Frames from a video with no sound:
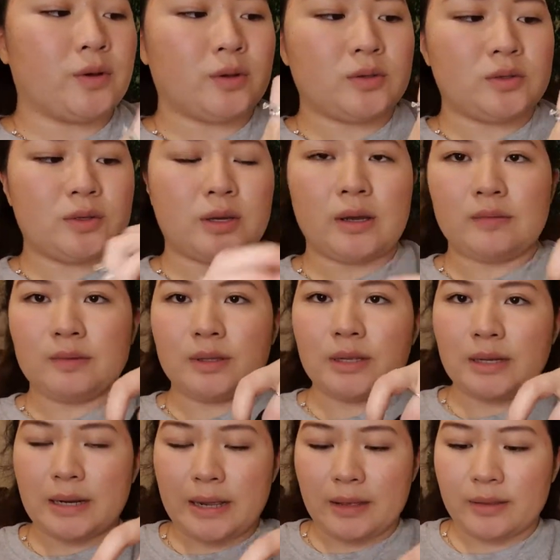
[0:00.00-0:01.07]
to cover the
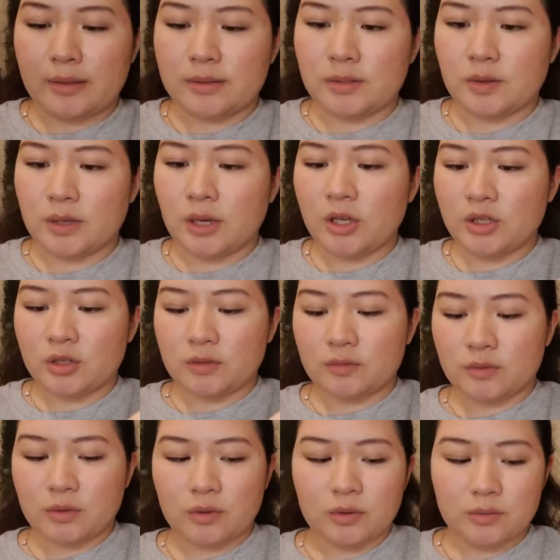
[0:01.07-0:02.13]
length. So kitchen
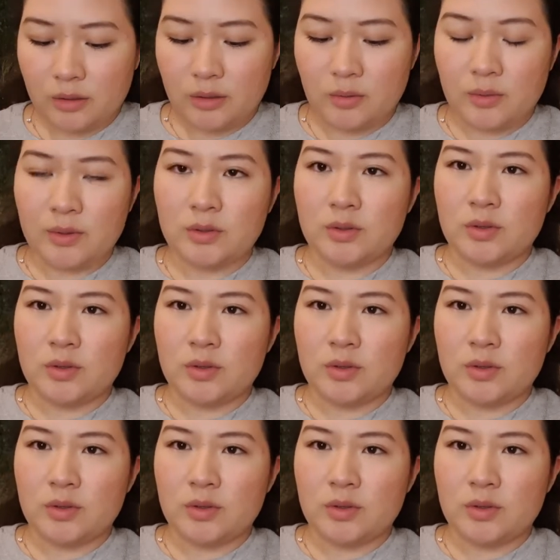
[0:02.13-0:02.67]
roll, you want to